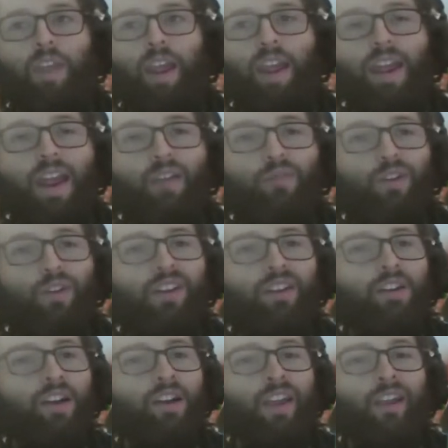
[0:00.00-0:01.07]

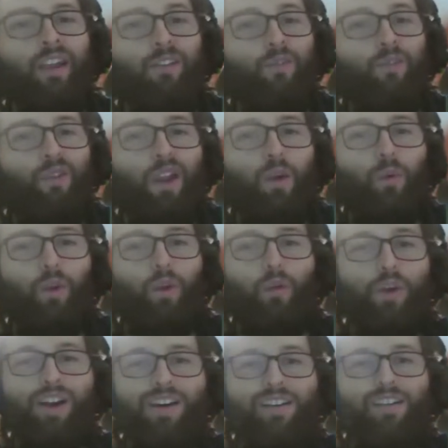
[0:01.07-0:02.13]
everything connects very
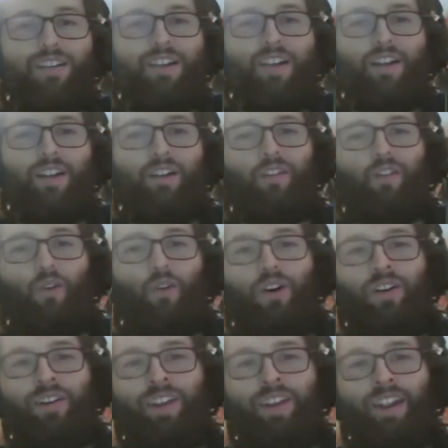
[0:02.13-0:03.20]
well. So,
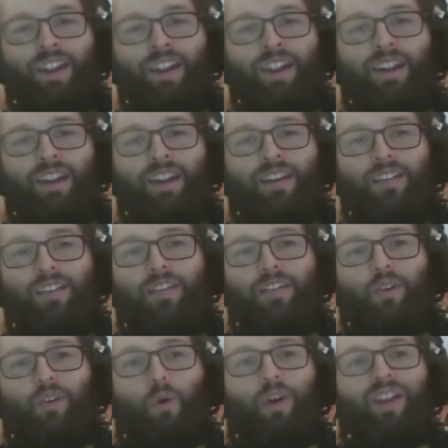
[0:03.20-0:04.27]
on a
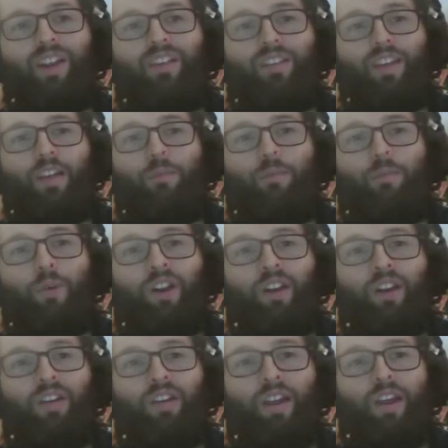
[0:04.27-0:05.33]
story
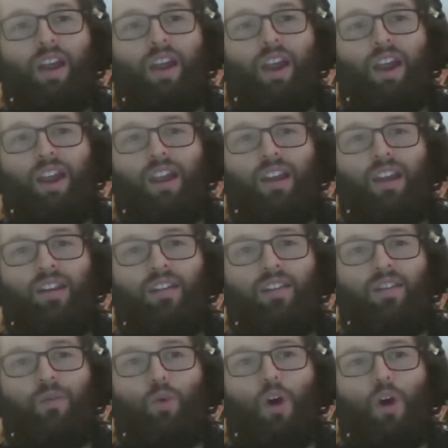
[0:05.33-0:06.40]
standpoint,
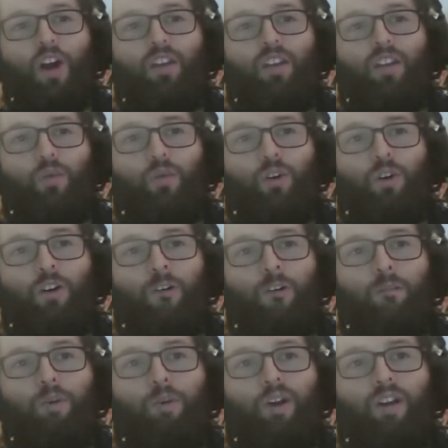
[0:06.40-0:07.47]
it's what you
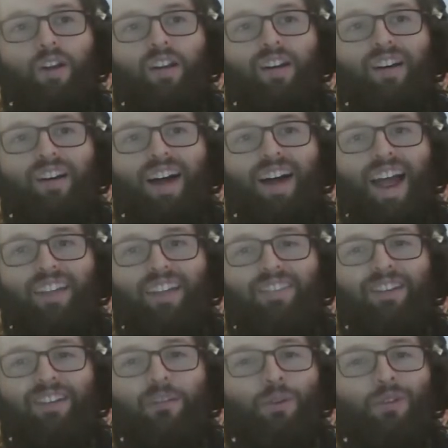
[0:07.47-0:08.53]
want, but
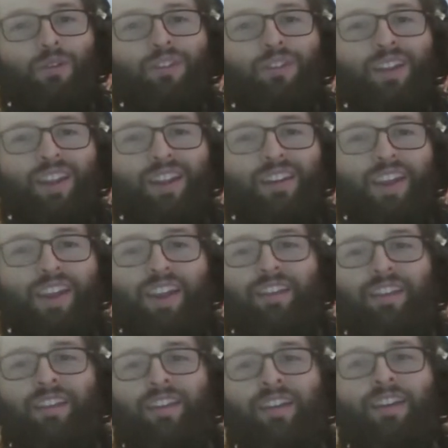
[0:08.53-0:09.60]
as a movie,
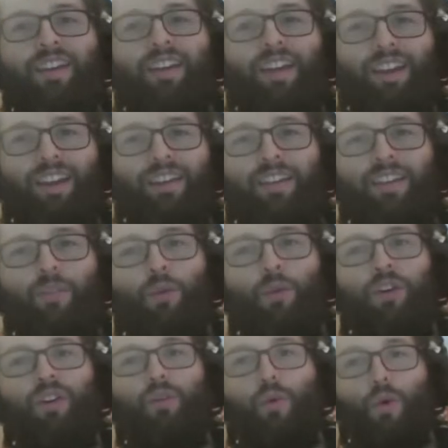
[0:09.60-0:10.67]
again, it didn't
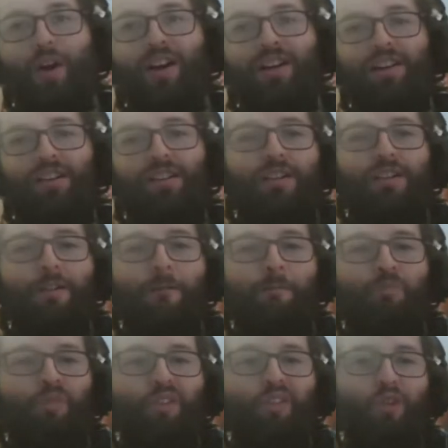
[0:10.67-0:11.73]
work well.
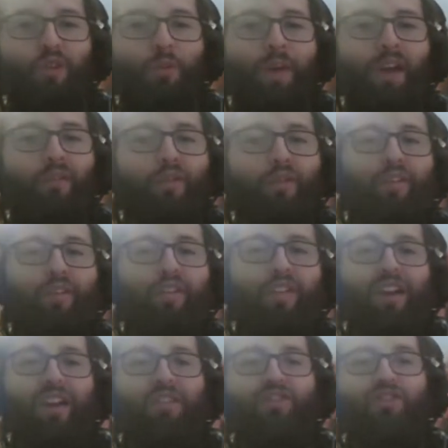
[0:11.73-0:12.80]
So, my first
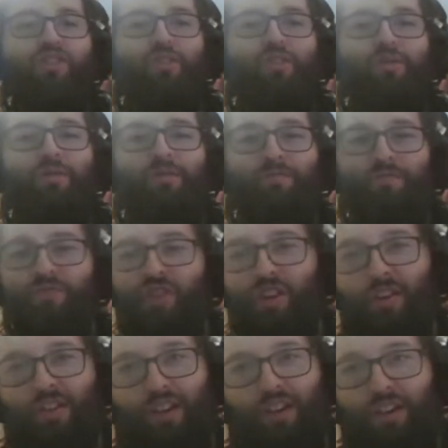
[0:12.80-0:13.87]
issue,
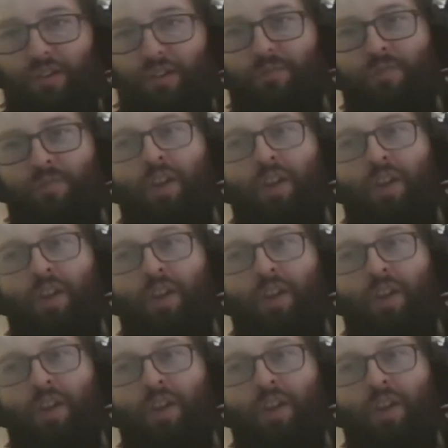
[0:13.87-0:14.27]
just like you,